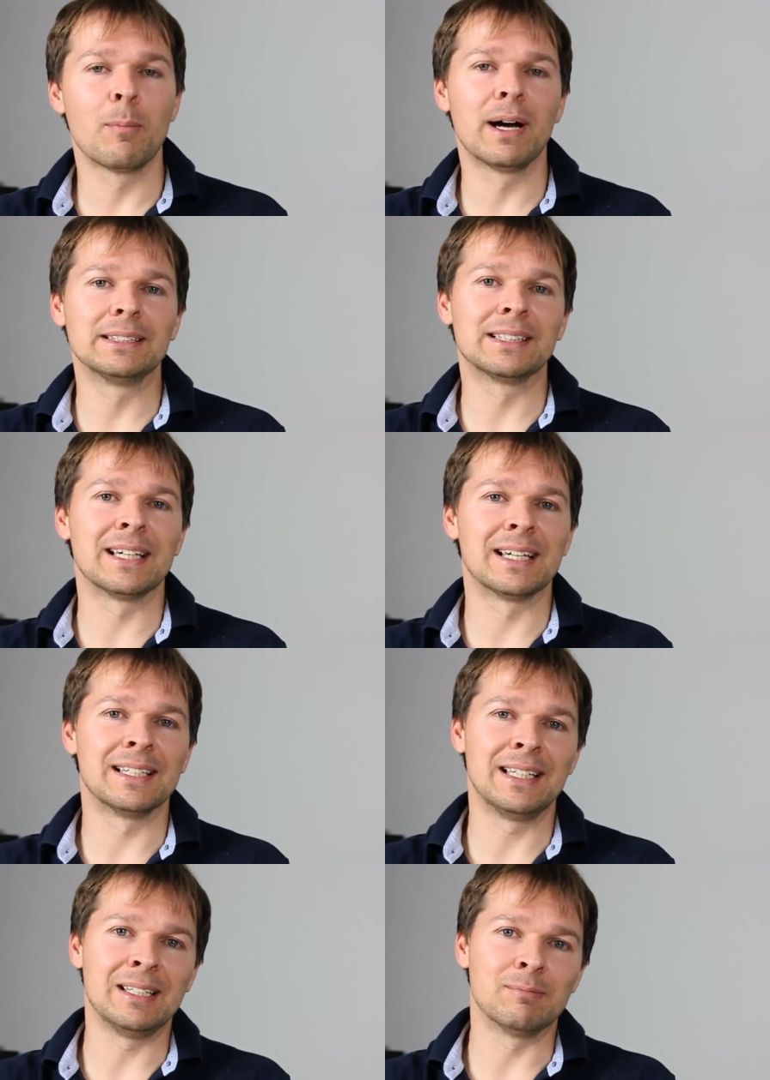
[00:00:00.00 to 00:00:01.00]
But
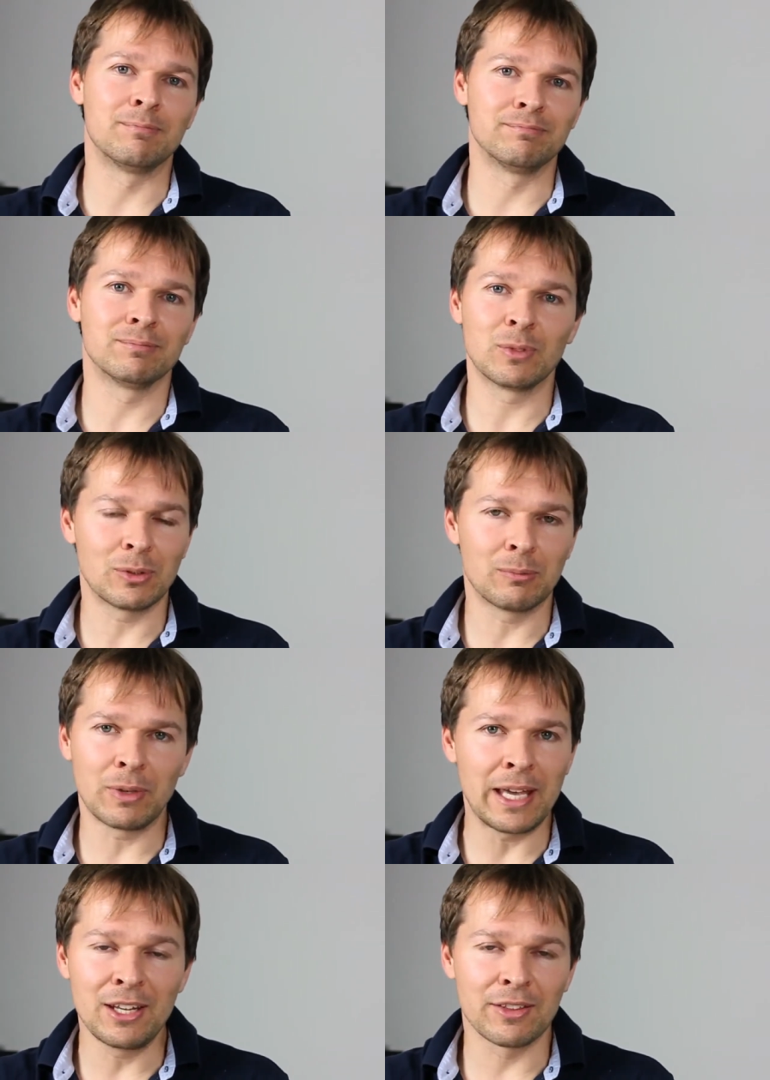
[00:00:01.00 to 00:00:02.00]
uh, in
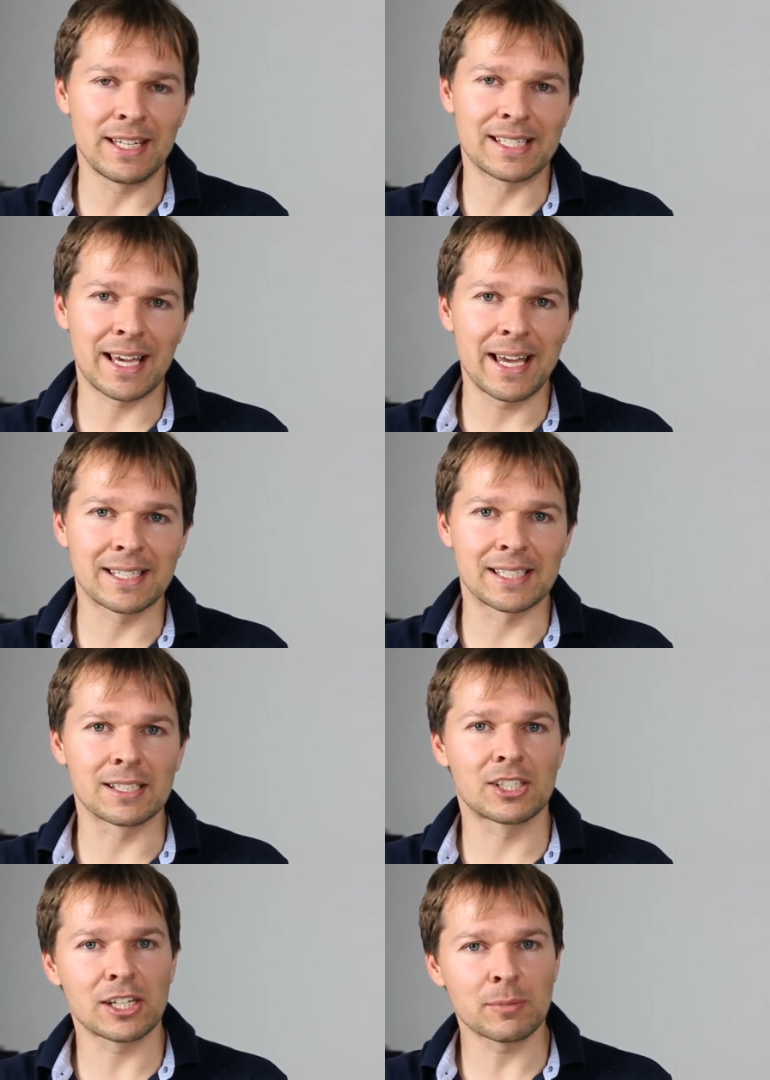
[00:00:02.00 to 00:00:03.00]
any of these
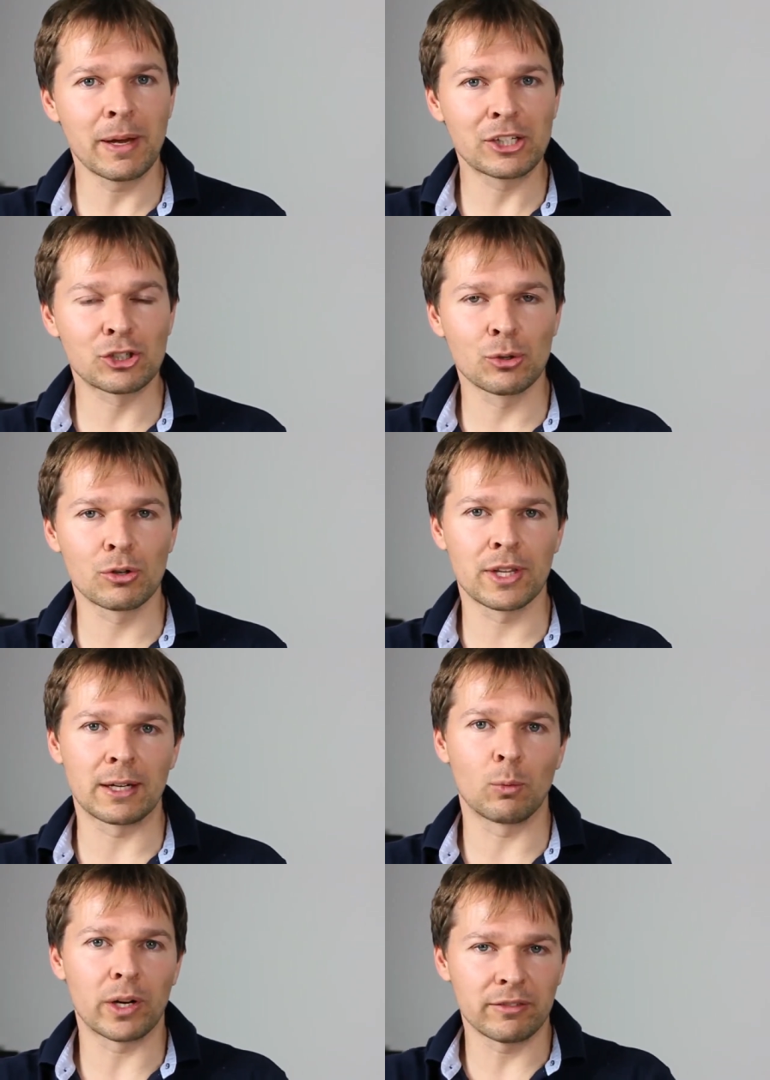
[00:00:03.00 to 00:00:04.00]
cases, just make sure
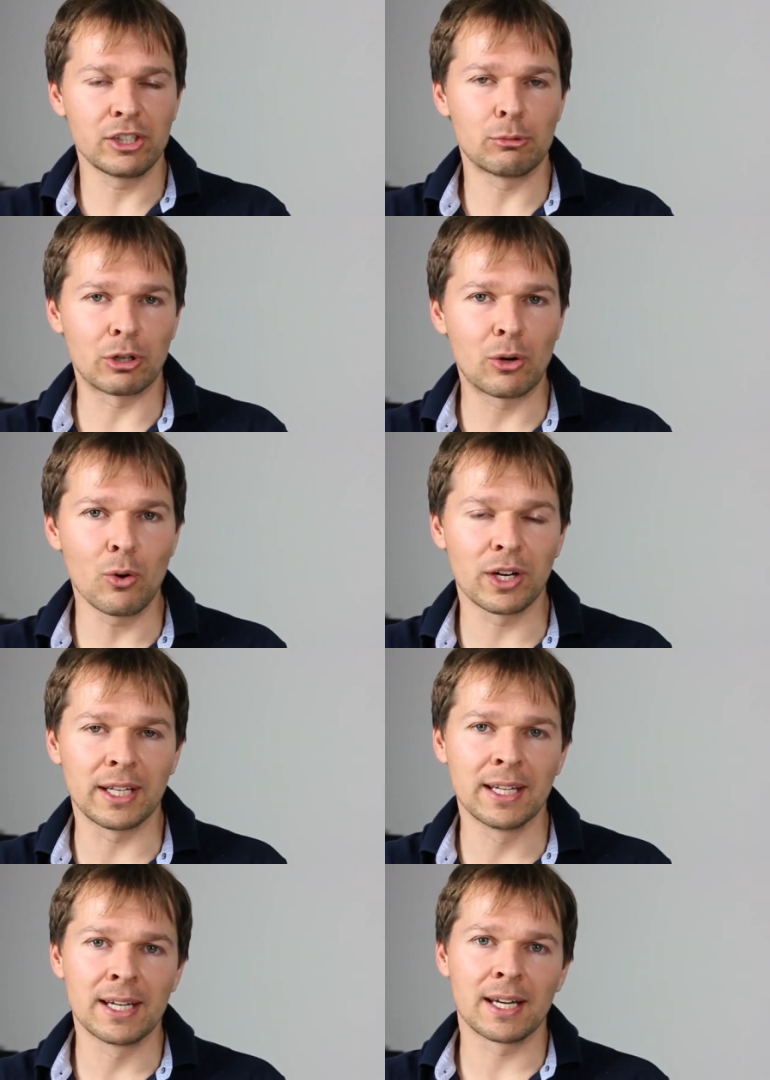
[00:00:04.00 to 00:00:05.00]
that whatever you're
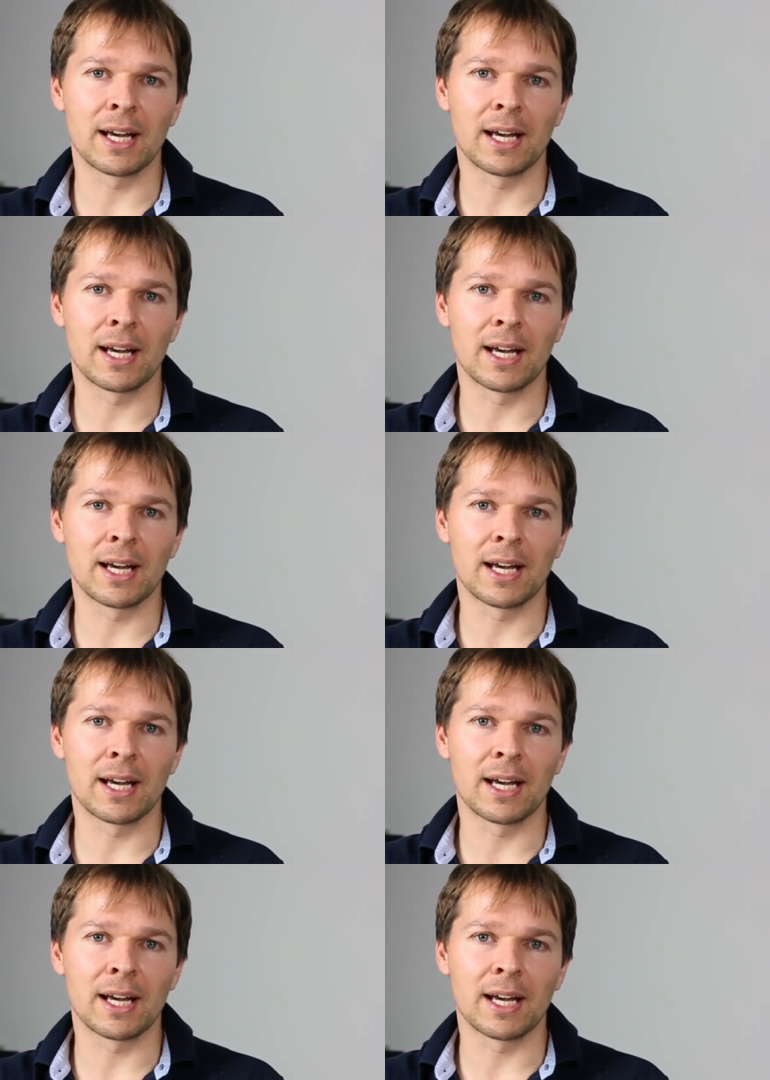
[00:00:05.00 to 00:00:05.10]
recording